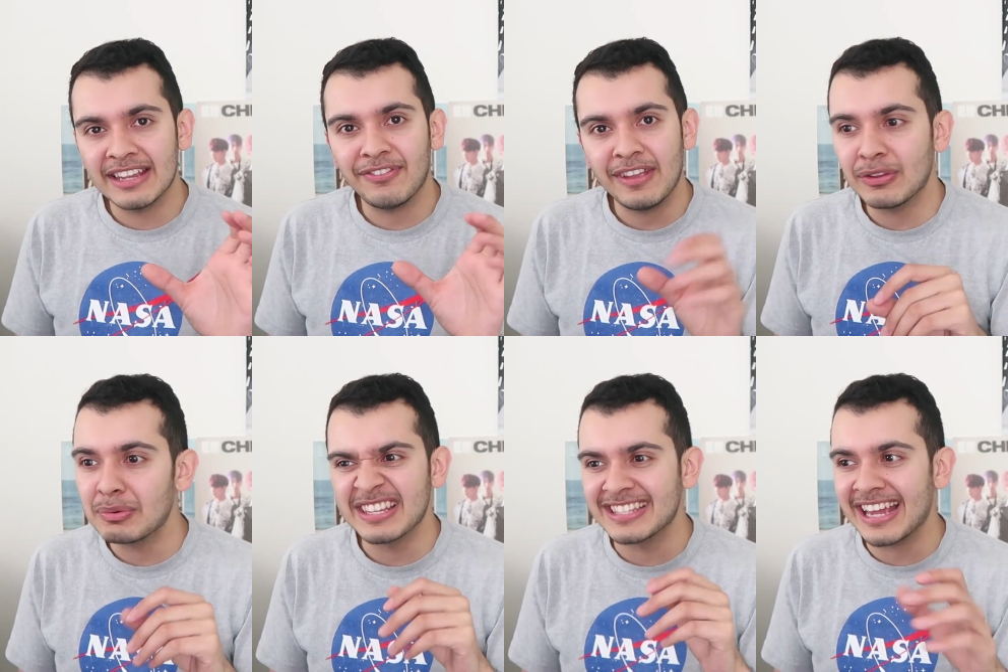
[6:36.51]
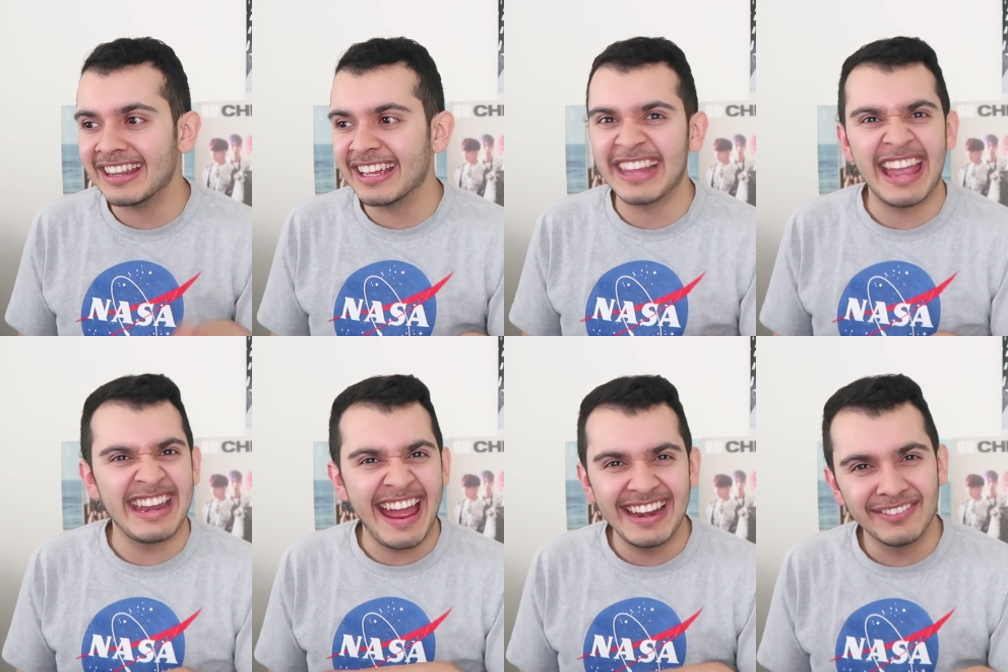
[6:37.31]
If, if there was a sign like that
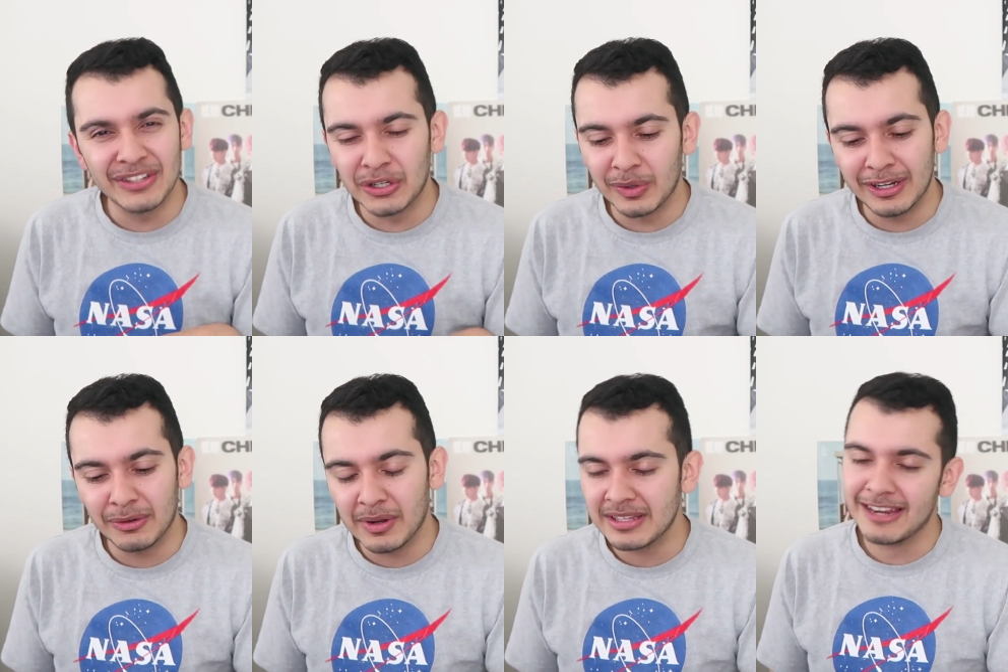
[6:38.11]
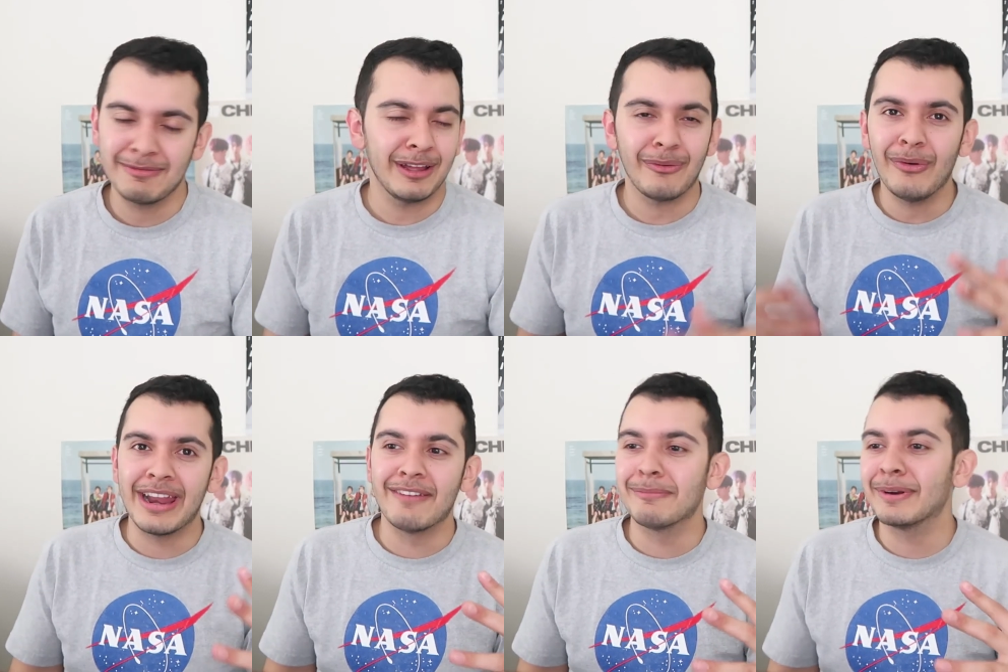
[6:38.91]
in any of the grittier ones, I'd be like,
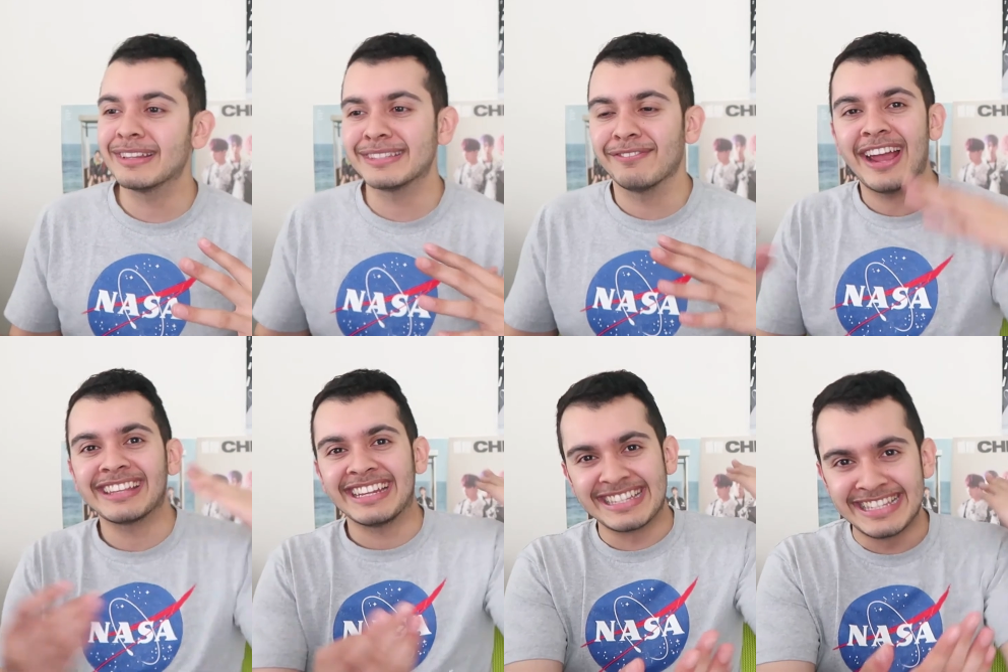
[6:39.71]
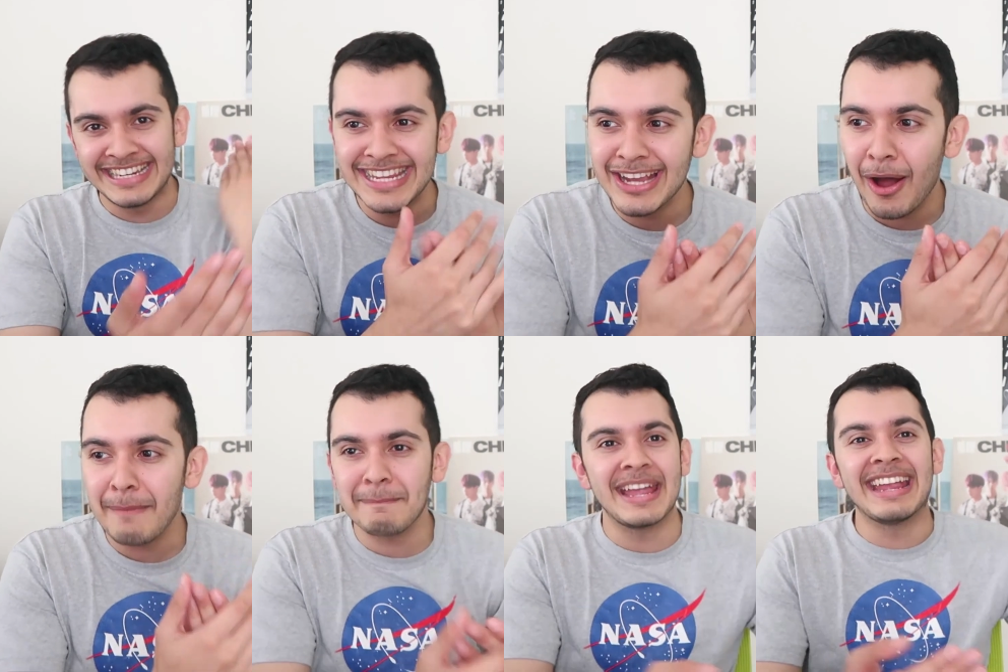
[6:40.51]
whatever, but it's the fact that it's
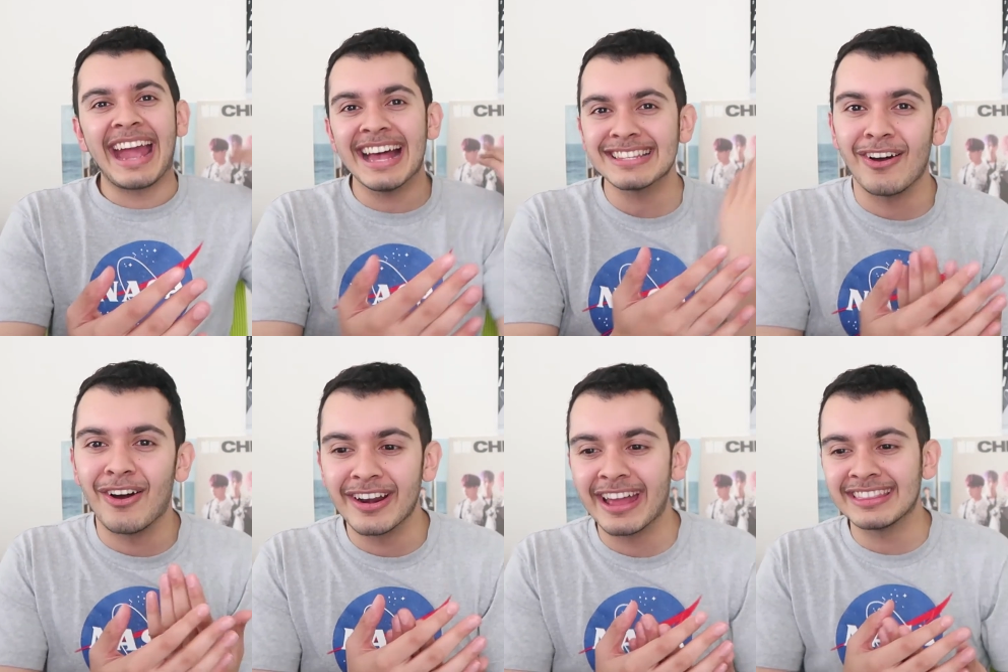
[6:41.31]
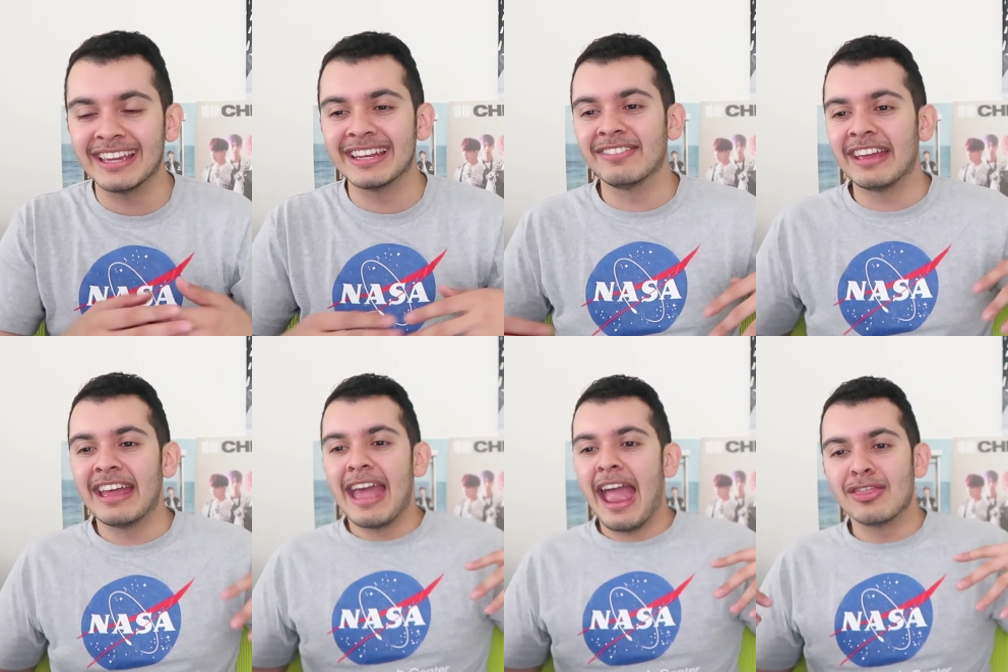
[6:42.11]
neon pink, has a heart at the end of it,
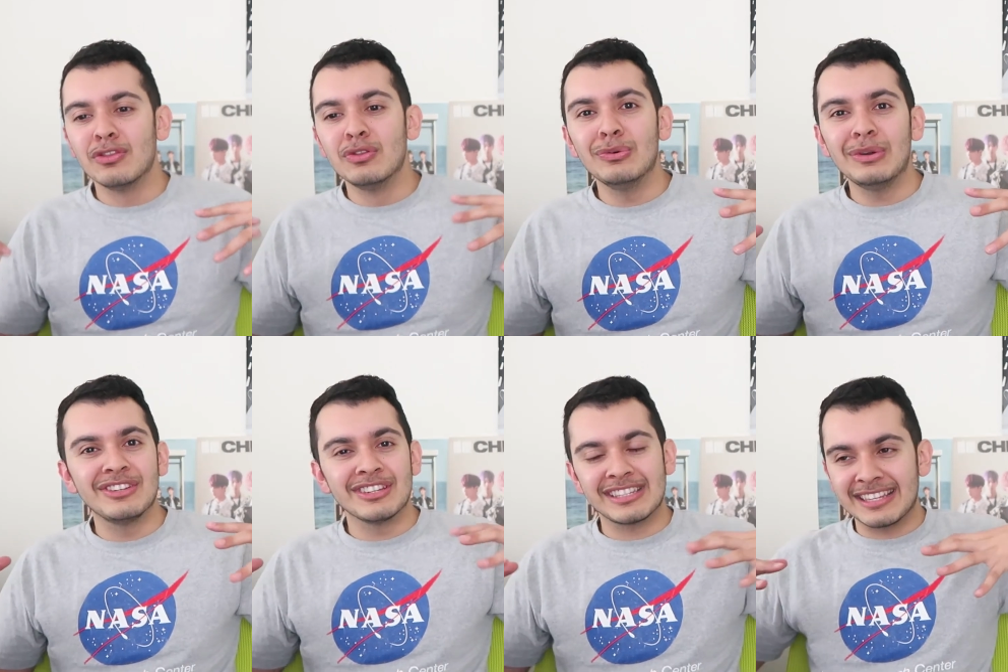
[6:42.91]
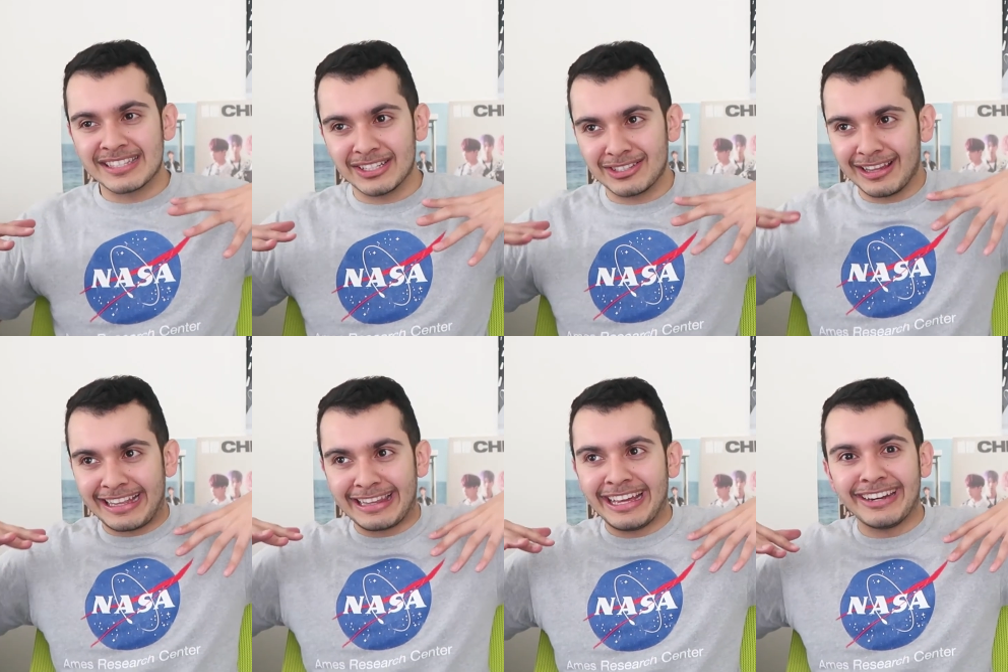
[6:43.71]
and Newton just has such a
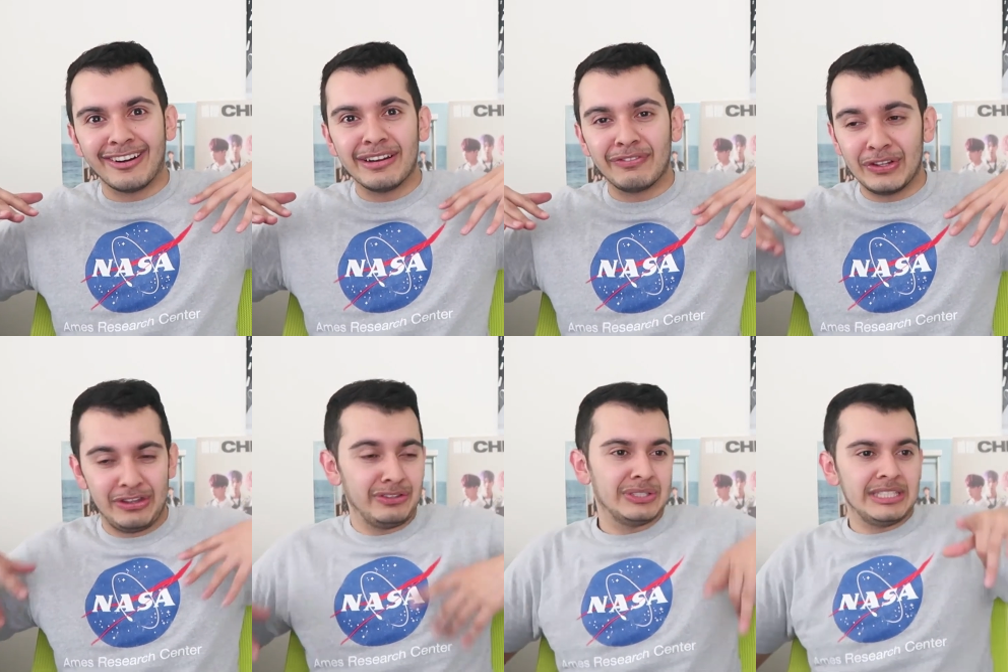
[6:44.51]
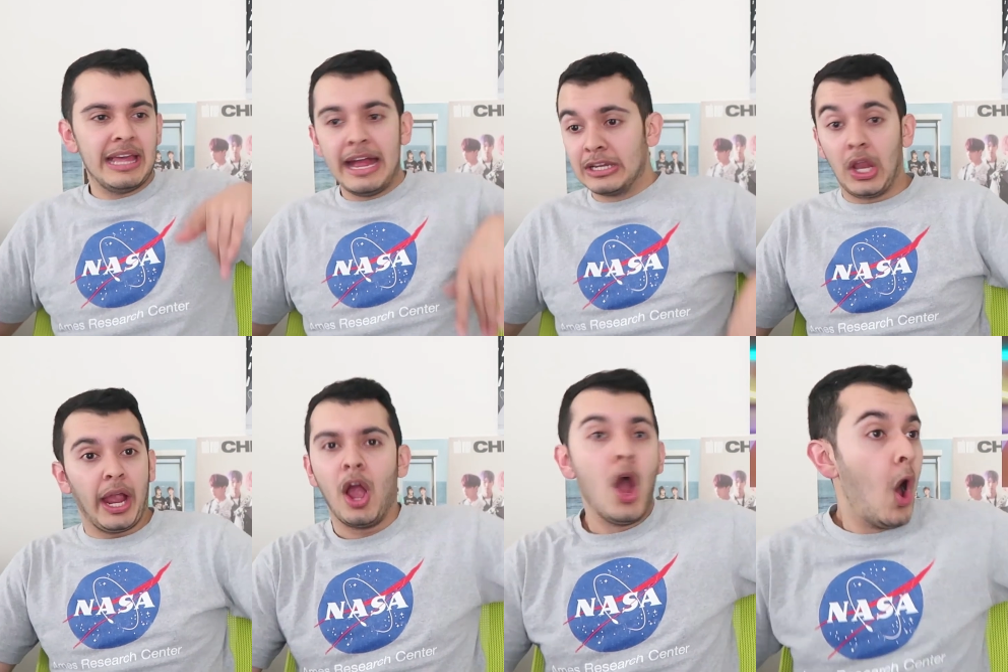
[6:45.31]
like lighthearted feel, then you see that and you're
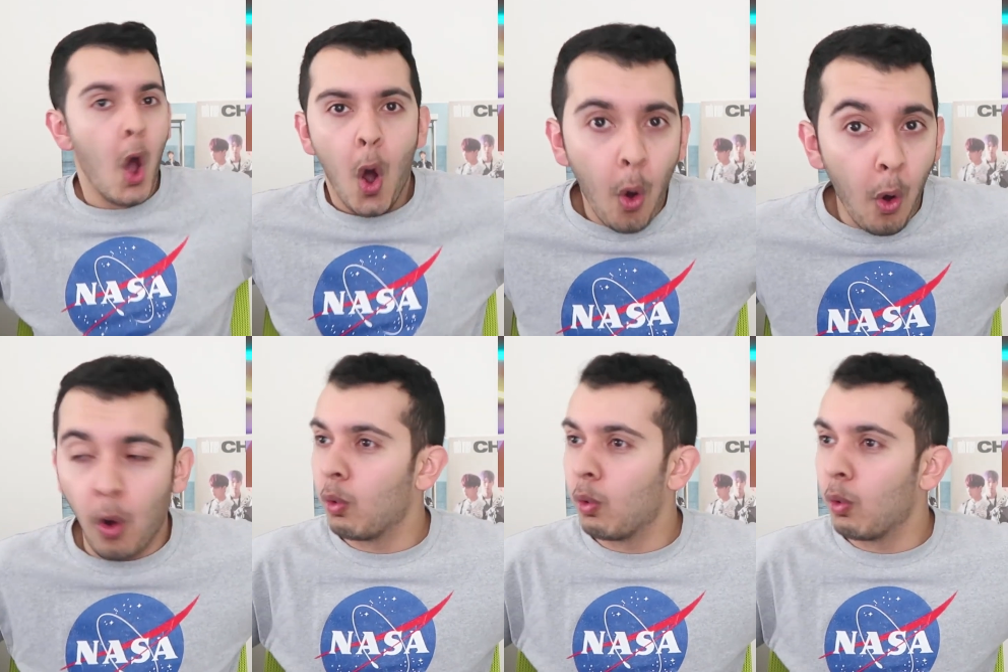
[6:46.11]
like, oh,